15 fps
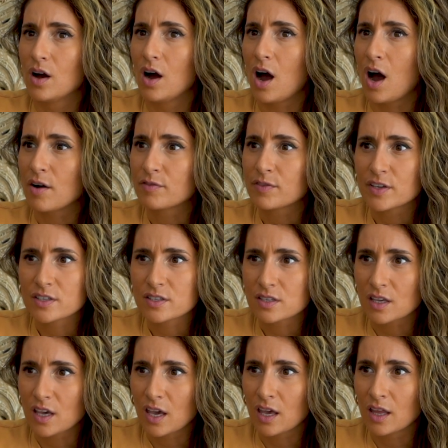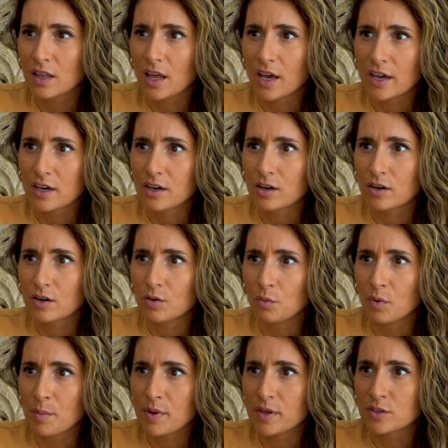Obviously, like
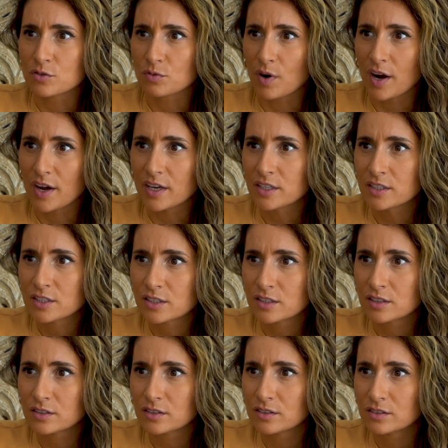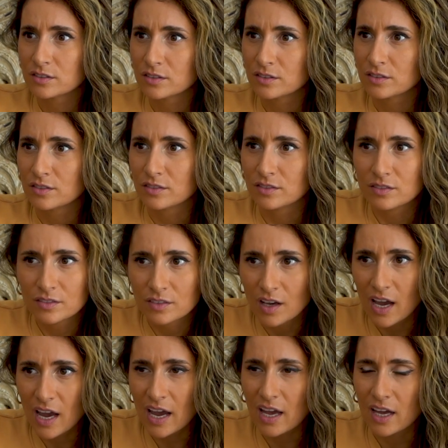women's rights.
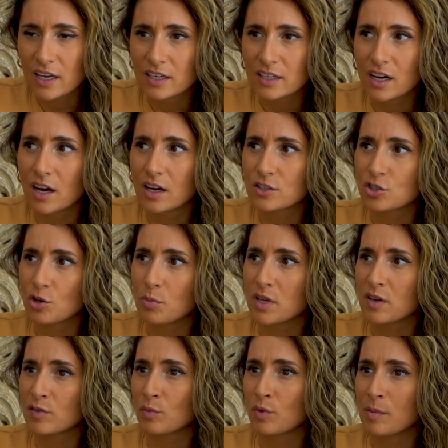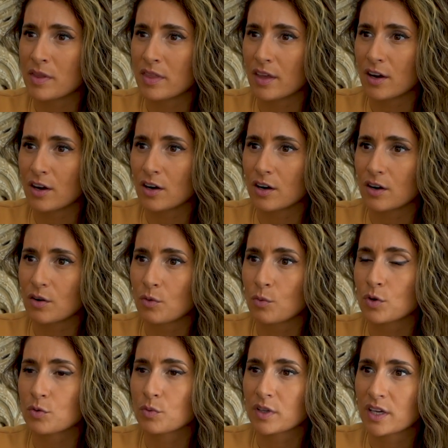And so many of the women there
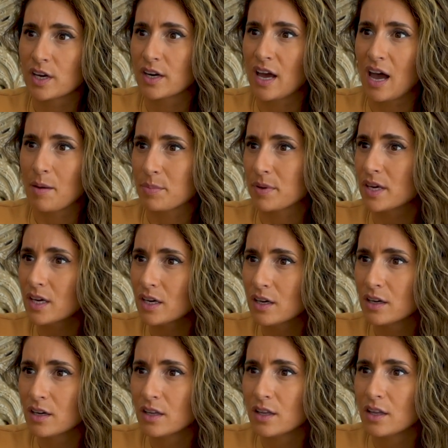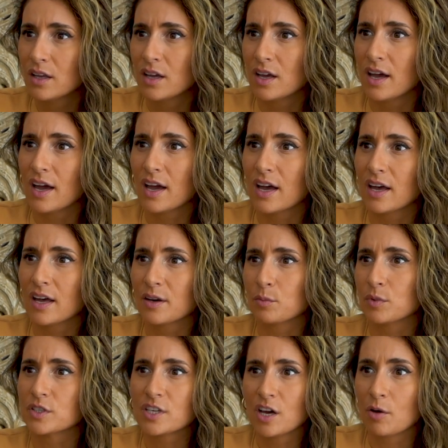were really unhappy and
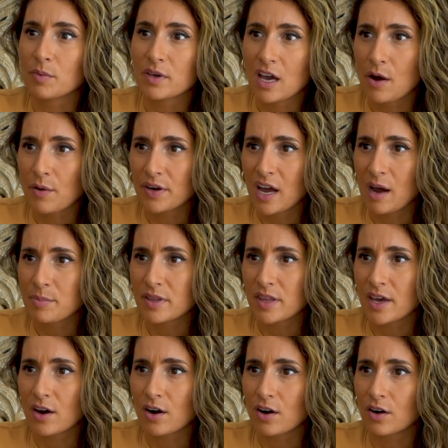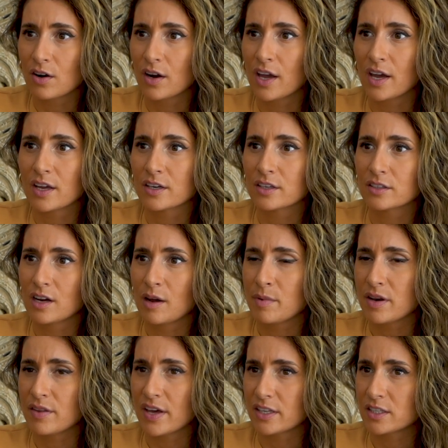would tell me how unhappy they are. And I
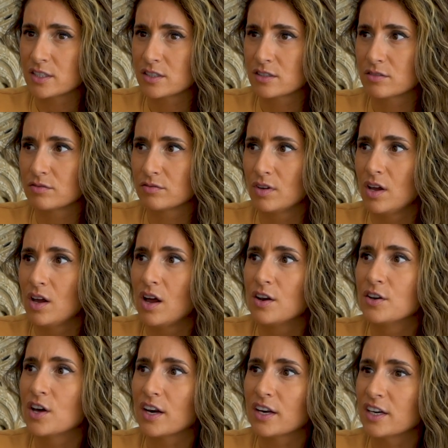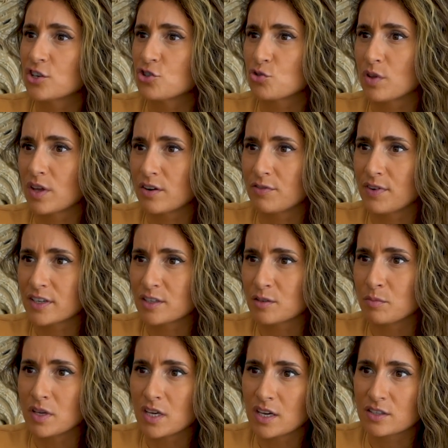mean, that's not an issue that affected
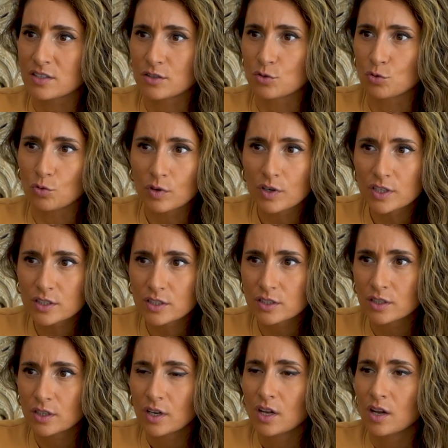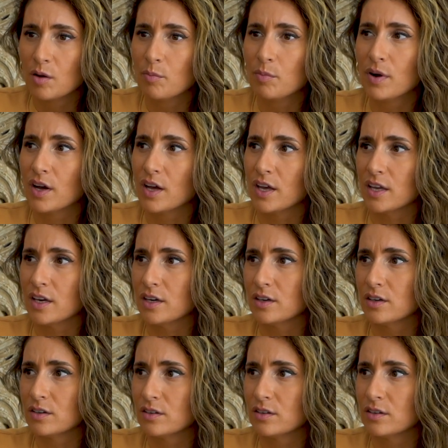me as a tourist, but